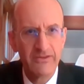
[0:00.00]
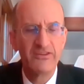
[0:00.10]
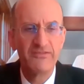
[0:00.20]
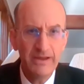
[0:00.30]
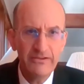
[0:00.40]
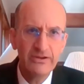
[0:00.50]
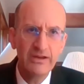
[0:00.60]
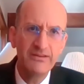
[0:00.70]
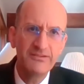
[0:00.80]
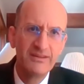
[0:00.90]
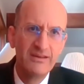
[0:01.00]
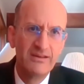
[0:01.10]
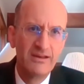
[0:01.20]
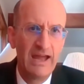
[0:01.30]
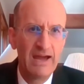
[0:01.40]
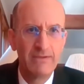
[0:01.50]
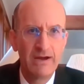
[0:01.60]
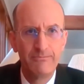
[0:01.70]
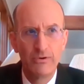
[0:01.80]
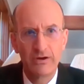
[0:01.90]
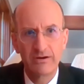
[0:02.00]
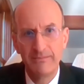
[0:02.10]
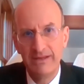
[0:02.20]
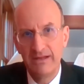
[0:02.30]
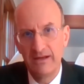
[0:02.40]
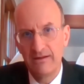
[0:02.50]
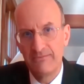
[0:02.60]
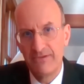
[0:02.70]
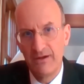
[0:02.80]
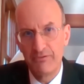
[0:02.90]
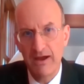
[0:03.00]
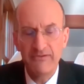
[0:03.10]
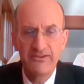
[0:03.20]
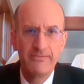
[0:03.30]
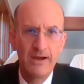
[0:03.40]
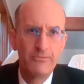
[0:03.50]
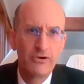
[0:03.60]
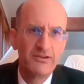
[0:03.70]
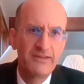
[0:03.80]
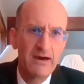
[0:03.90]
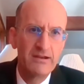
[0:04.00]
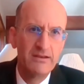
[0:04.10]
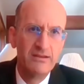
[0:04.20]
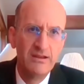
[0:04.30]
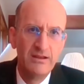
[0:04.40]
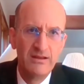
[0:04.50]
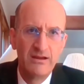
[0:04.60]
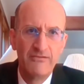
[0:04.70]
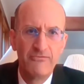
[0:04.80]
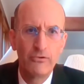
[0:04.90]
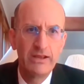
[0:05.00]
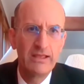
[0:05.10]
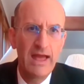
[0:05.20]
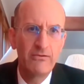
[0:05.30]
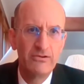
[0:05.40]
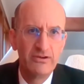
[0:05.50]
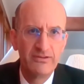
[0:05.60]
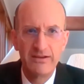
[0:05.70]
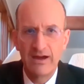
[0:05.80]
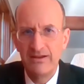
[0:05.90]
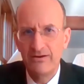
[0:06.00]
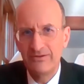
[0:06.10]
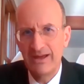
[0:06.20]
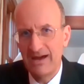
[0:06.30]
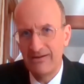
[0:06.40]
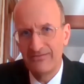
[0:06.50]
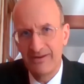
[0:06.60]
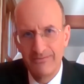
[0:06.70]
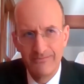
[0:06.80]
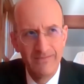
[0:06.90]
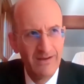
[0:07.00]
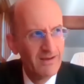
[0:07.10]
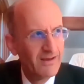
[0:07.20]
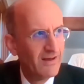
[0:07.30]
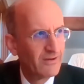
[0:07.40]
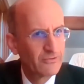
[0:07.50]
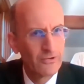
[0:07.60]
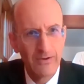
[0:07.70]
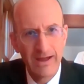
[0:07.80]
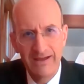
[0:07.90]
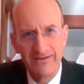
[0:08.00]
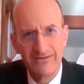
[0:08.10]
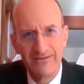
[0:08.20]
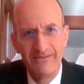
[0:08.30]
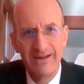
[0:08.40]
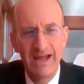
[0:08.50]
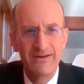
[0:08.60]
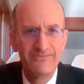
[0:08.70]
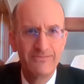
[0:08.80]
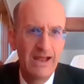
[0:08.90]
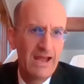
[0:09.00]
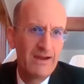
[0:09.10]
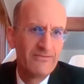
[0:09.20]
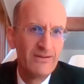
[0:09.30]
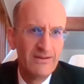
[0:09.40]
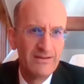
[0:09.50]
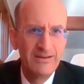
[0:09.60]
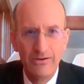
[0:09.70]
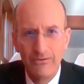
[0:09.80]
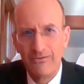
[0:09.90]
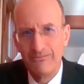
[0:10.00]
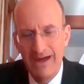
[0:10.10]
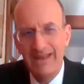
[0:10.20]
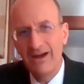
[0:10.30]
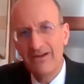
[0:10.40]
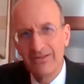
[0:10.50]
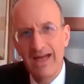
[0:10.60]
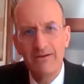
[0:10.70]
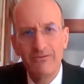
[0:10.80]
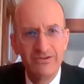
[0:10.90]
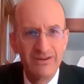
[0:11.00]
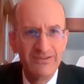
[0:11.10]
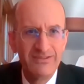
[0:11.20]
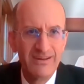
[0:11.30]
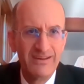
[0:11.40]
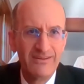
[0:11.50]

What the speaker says: speeches. I have my book. The preface to my book is out in 40 languages. I don't have Croat, I have many other languages